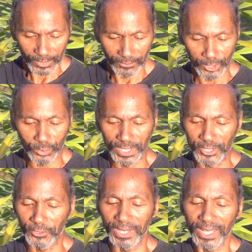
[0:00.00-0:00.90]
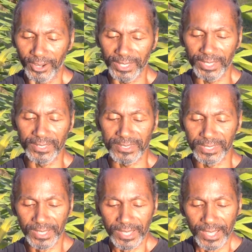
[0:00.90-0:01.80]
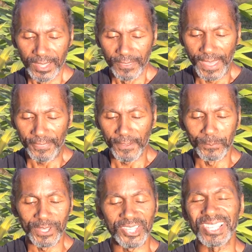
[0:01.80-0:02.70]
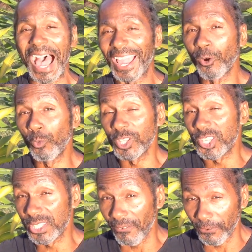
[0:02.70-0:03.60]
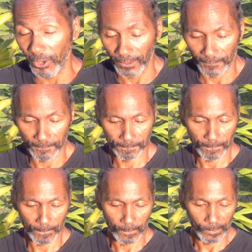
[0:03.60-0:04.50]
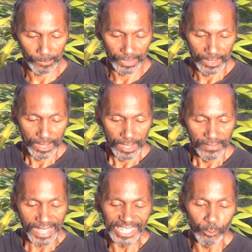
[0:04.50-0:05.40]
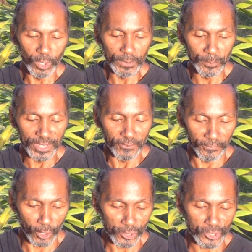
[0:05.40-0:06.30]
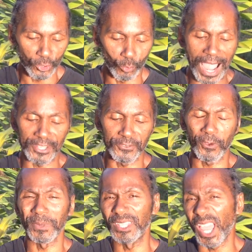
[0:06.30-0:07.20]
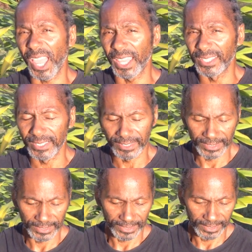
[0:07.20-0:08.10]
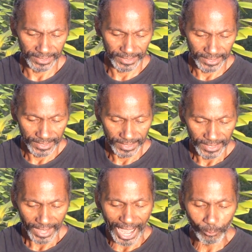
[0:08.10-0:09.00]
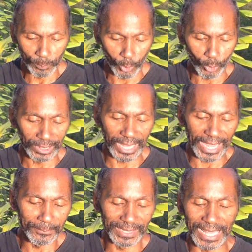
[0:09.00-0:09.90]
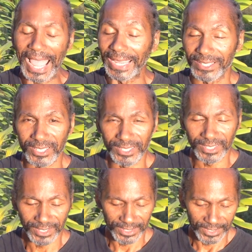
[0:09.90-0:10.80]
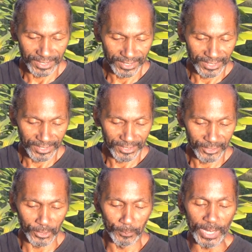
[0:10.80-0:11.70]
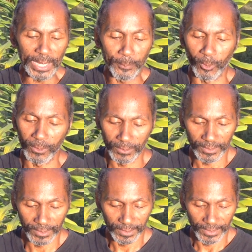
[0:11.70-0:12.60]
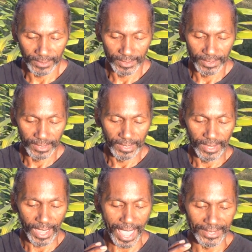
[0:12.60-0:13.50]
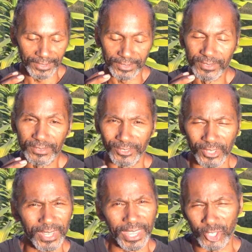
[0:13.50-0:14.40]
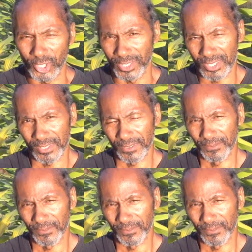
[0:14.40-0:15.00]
Verse 23, here it is, that the Messiah would suffer, that he would be the first to rise from the dead, and would proclaim light to the people and to the nations.